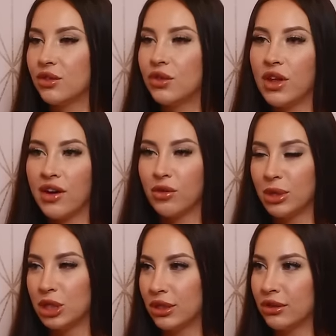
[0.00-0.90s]
so if you laugh at
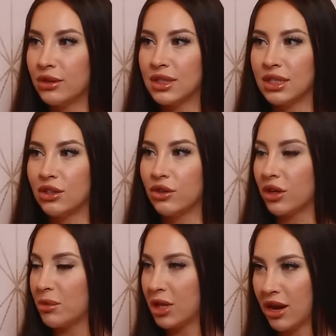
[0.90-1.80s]
my jokes and you're
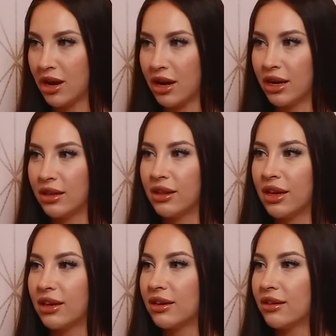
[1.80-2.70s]
looking me in the eye,
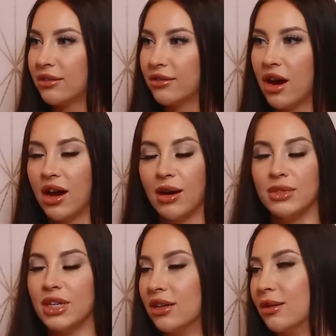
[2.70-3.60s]
like yeah i'm
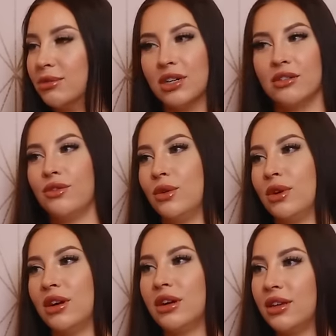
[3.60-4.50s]
done i'm done
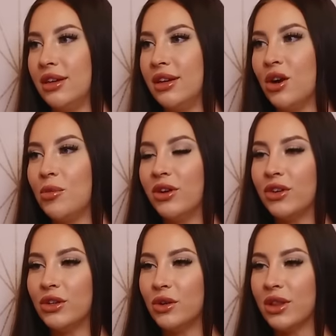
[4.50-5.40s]
for yeah you know but if
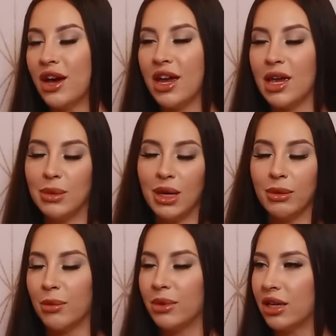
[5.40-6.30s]
you're doing that hey
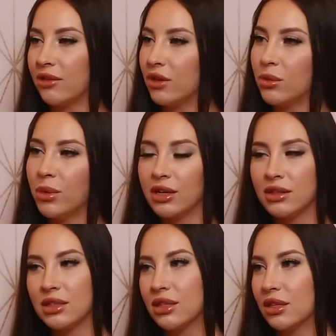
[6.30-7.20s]
baby i'm gonna give you the
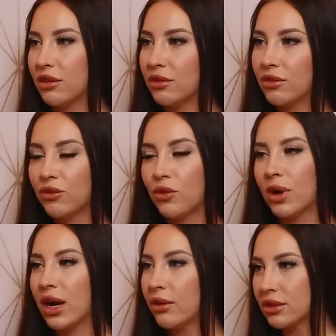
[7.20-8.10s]
best you know mm-hmm.
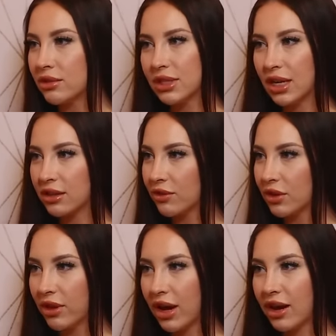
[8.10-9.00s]
four hours of sex of
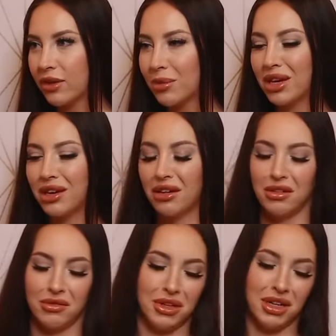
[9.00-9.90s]
your life i'm like
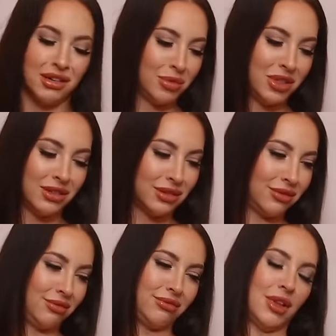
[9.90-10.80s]
oh god please
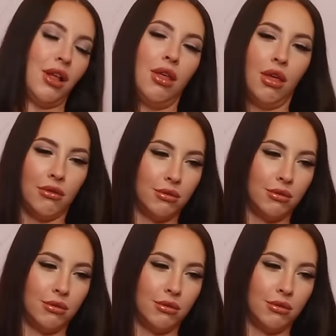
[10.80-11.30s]
oh,